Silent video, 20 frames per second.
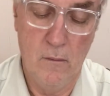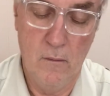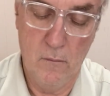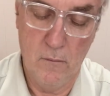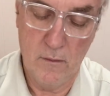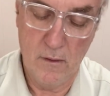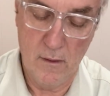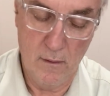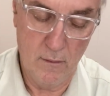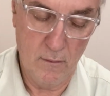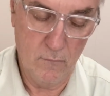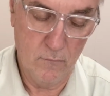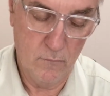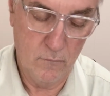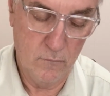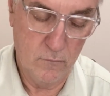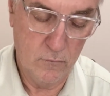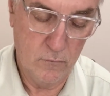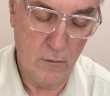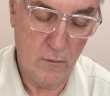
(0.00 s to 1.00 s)
Okay.
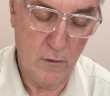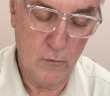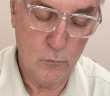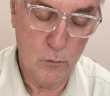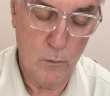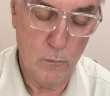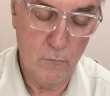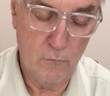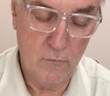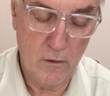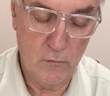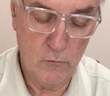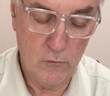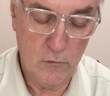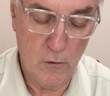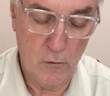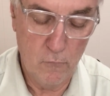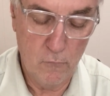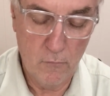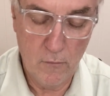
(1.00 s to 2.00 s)
So that's what we've done
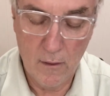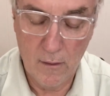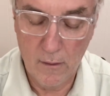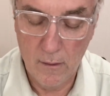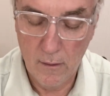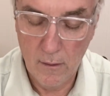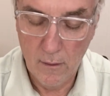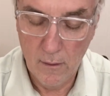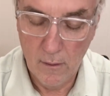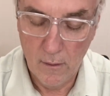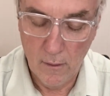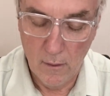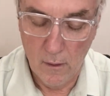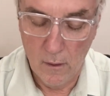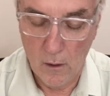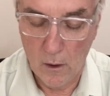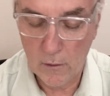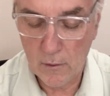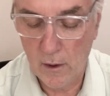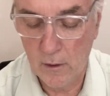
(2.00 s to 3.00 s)
so far.
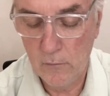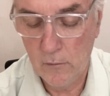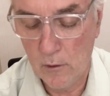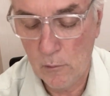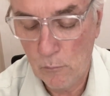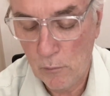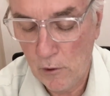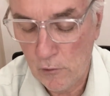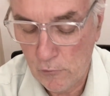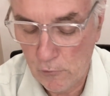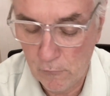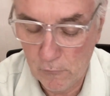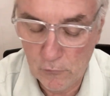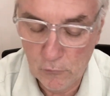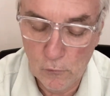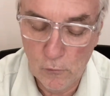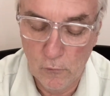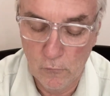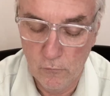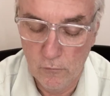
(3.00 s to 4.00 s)
Okay, now the pressure is
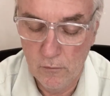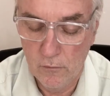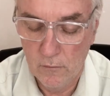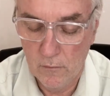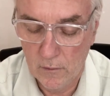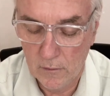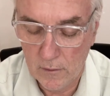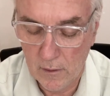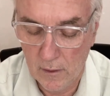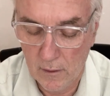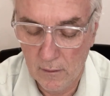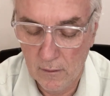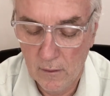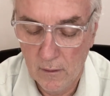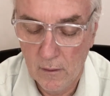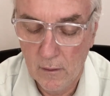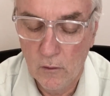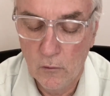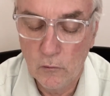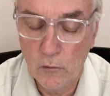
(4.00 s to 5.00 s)
off. Okay,
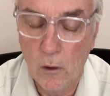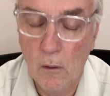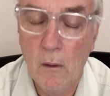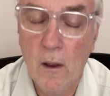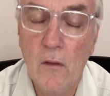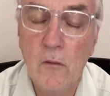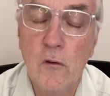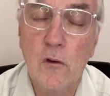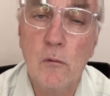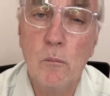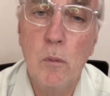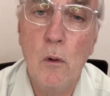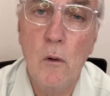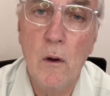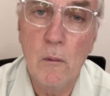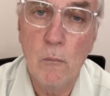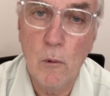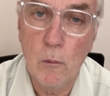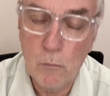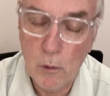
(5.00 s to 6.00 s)
so at this
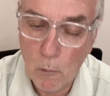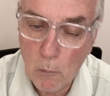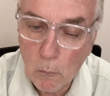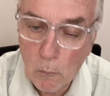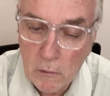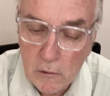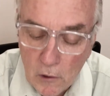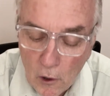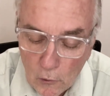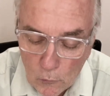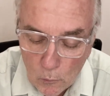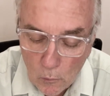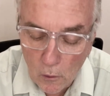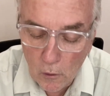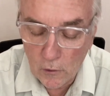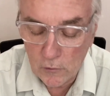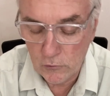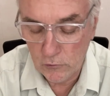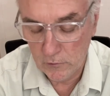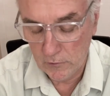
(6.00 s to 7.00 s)
point we'll probably go to
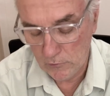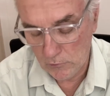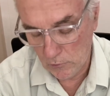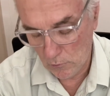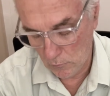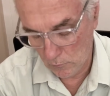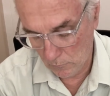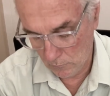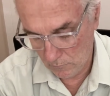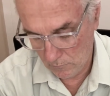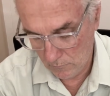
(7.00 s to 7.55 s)
ICU.